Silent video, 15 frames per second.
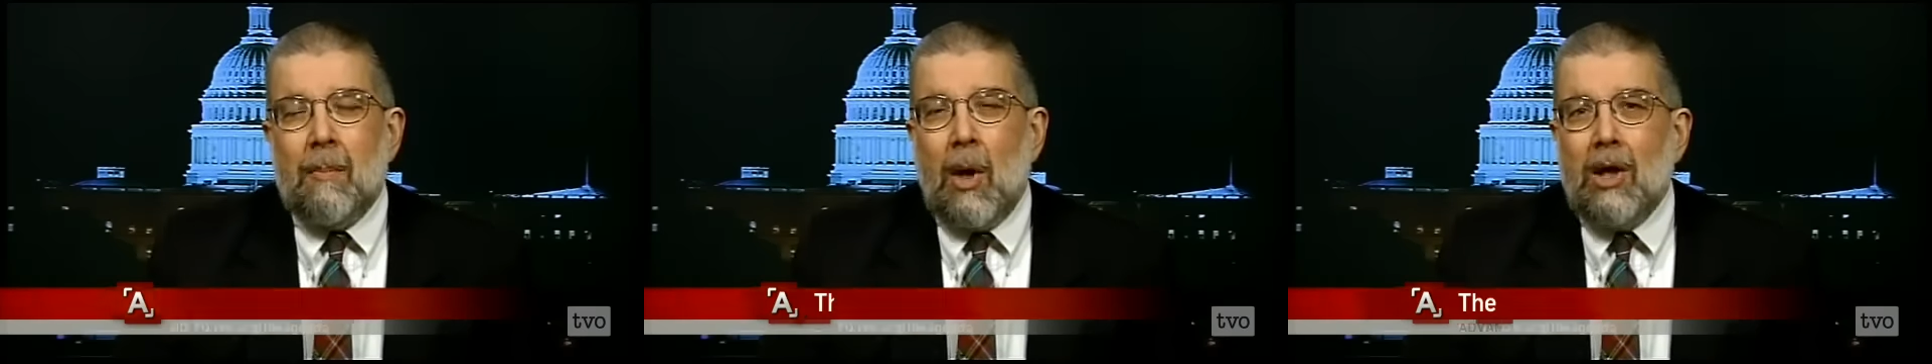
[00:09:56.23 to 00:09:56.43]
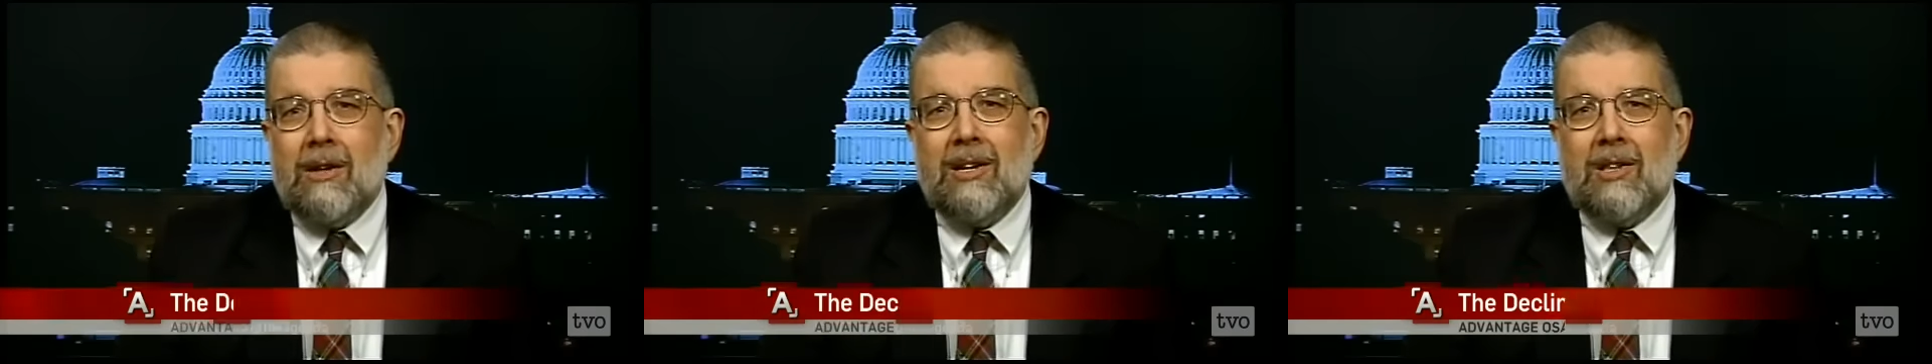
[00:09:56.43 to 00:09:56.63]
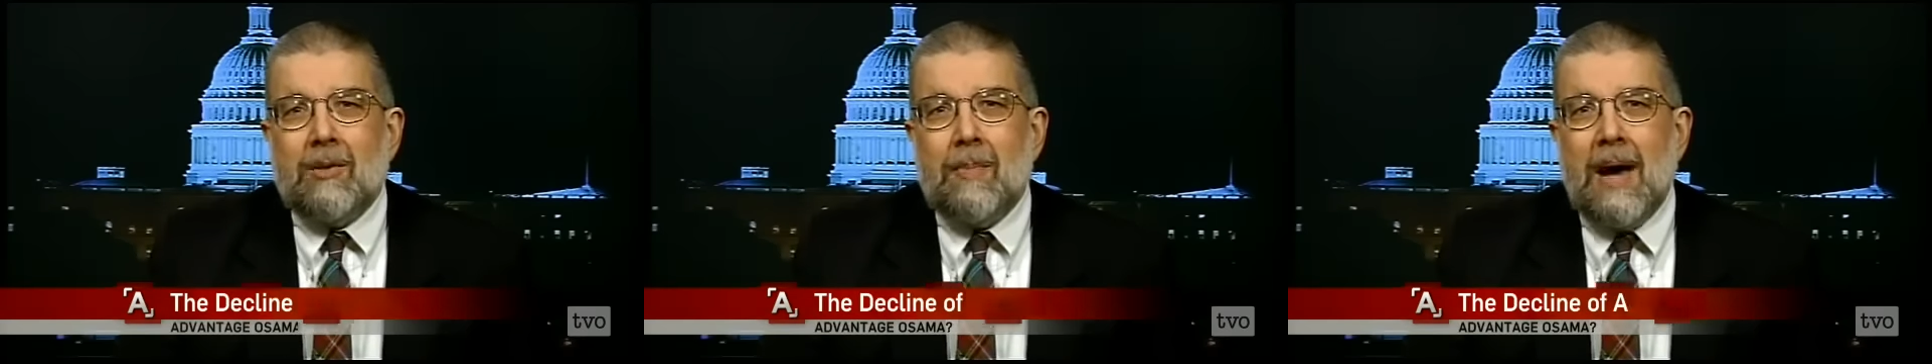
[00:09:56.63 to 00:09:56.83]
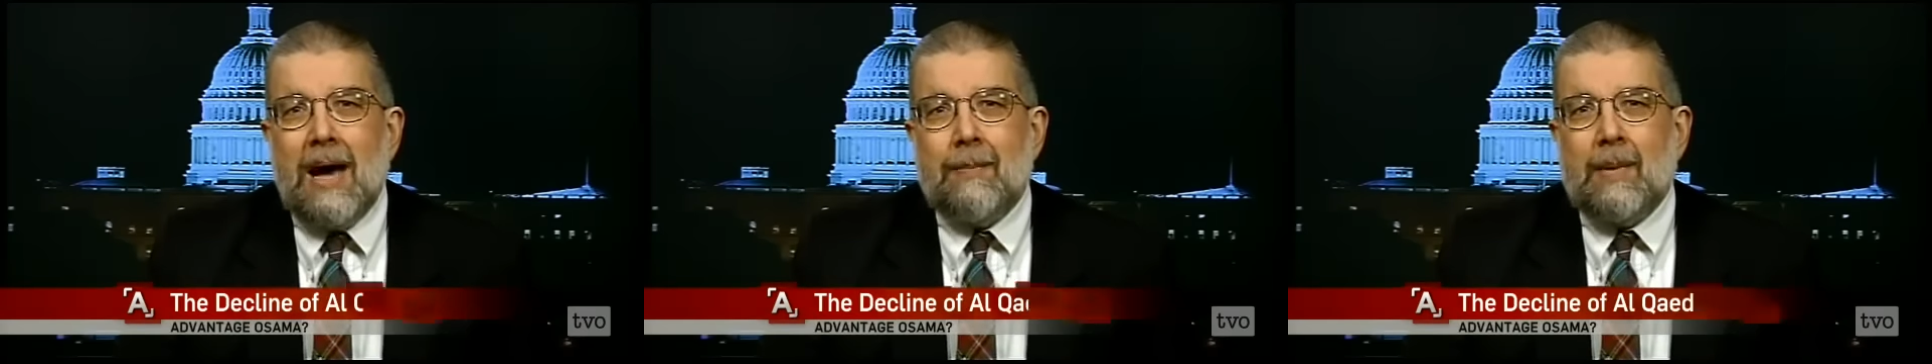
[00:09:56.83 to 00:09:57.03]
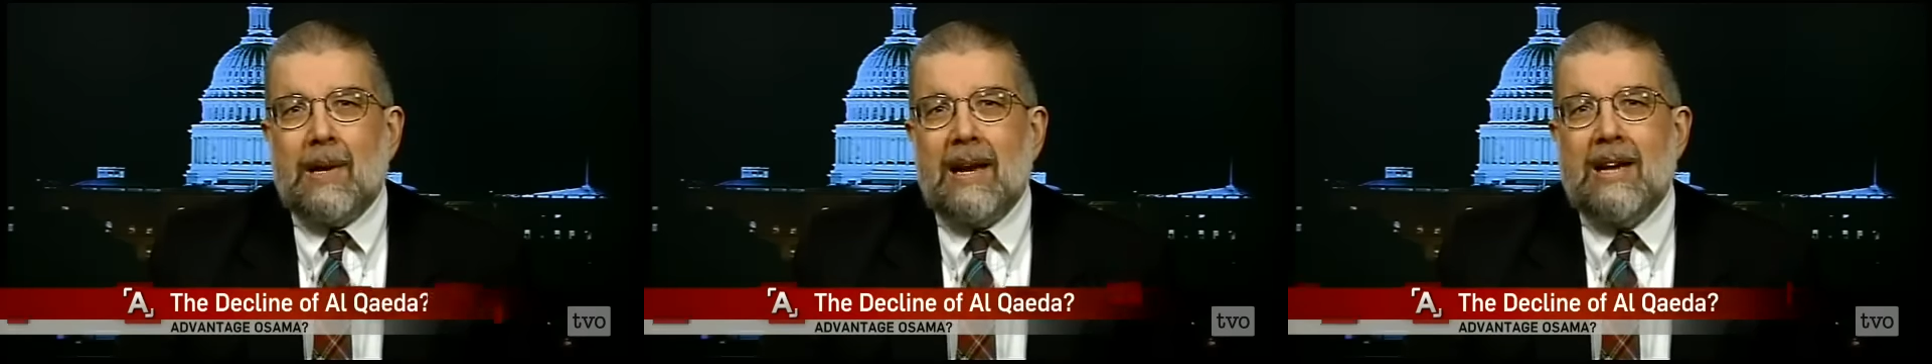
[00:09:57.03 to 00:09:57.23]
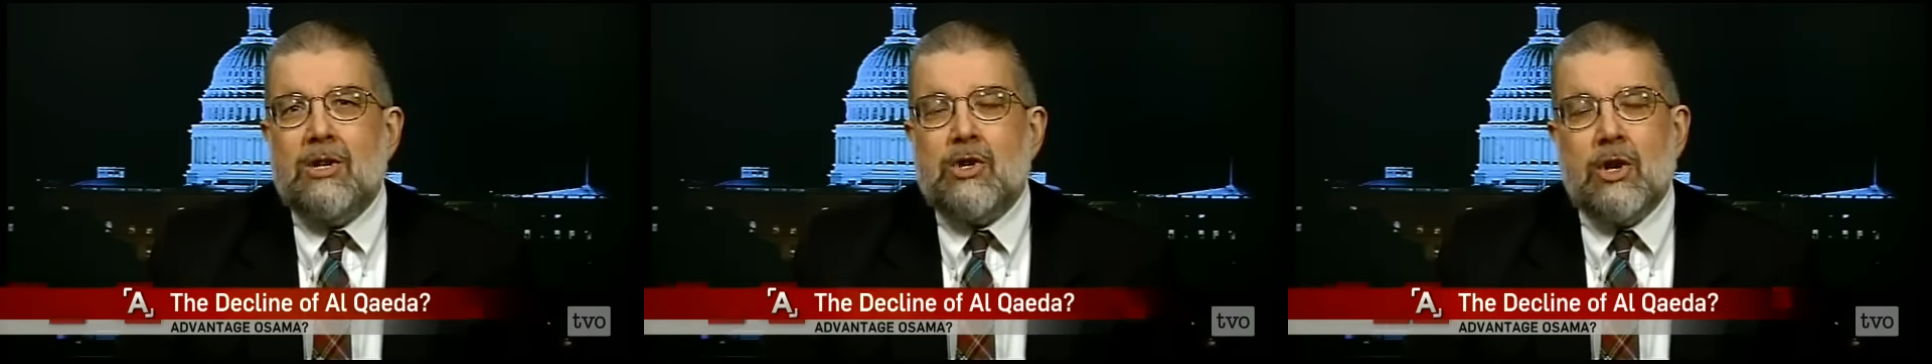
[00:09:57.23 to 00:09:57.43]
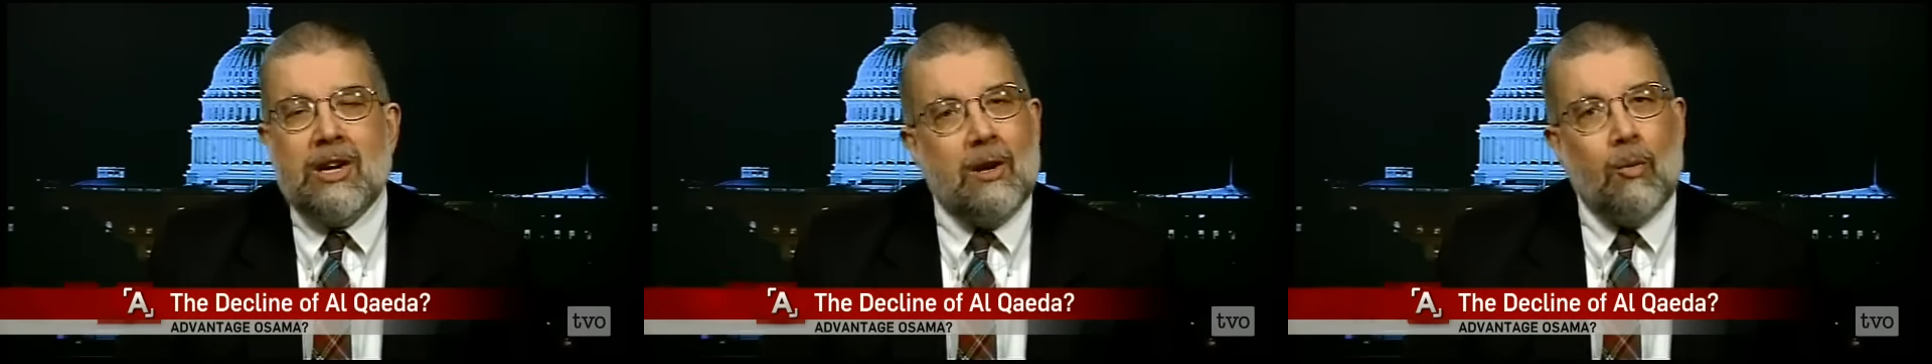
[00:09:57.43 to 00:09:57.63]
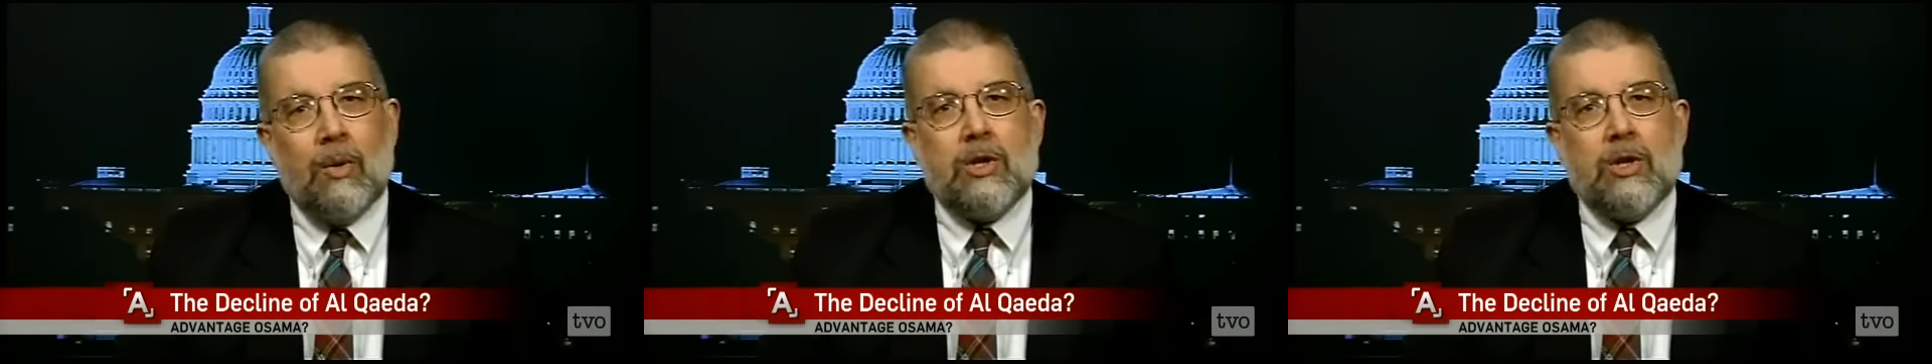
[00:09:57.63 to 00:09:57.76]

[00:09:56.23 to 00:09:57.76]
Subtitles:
bulk of the population in